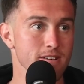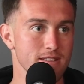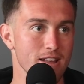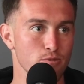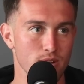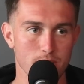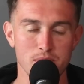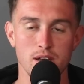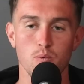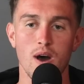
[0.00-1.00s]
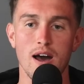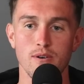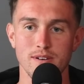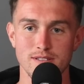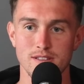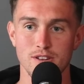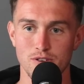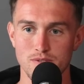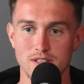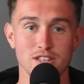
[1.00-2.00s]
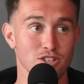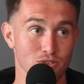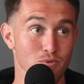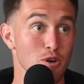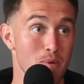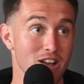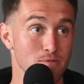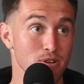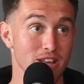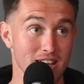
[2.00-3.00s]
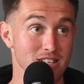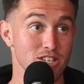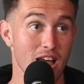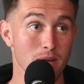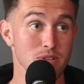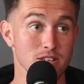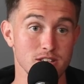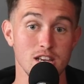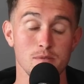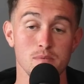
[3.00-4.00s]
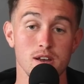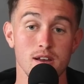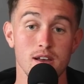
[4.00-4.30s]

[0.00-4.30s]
Like, mm-hmm. that's when I'm like, wow, you know, this is a real possibility. I can sign with this team.